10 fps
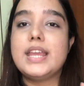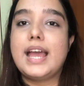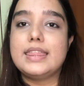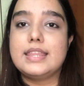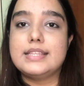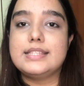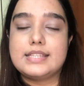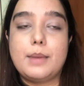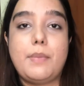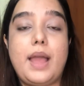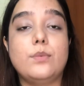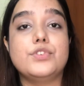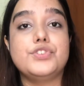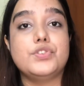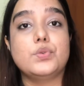at this step I
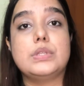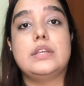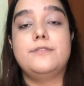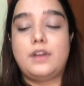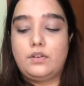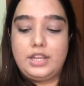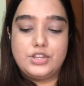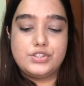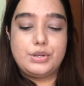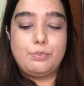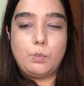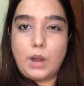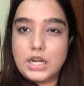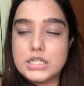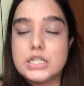would use a foundation,
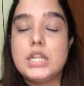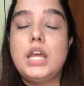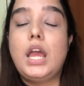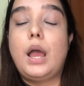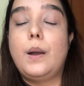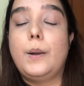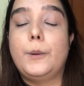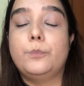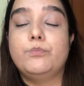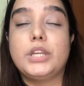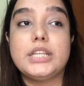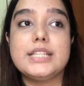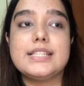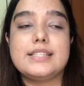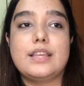but
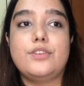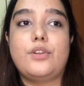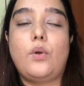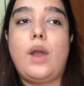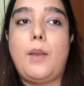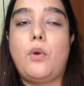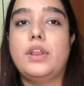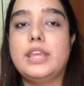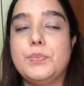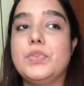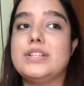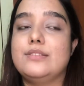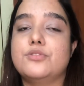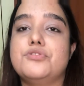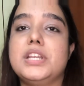because I want to keep this
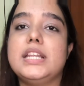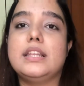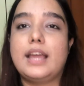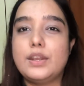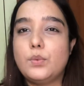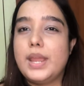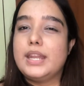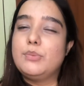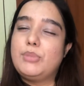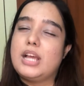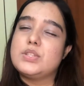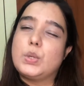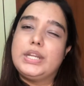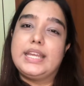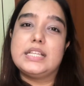look really lightweight, and plus
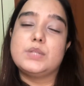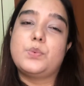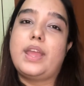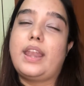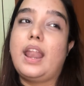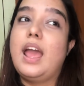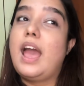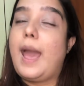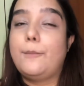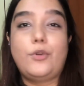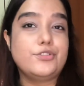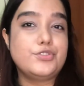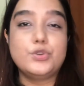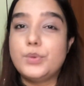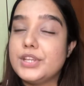on days when I'm not
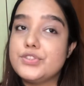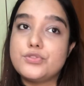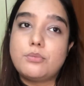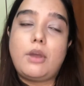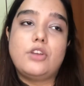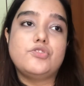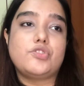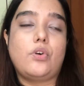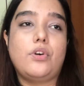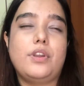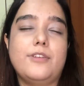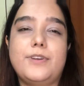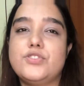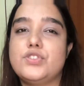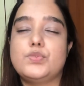doing too much, or if
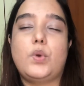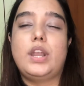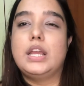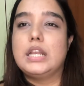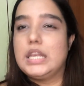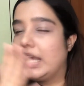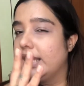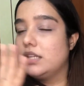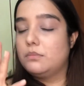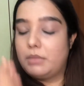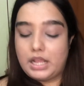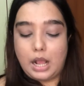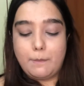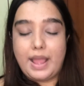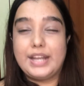I just want like a light
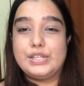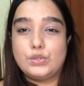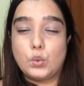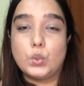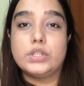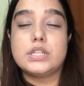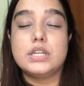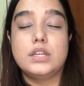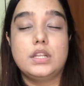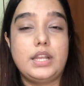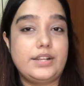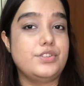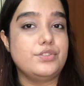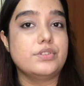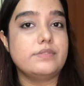makeup, I don't like
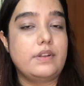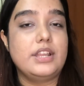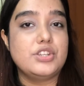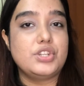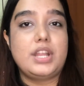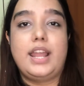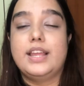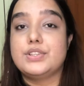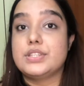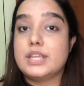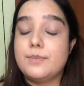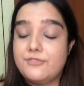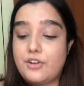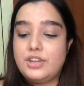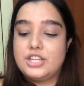to use foundation. I like to skip
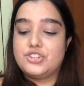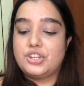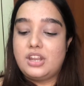foundation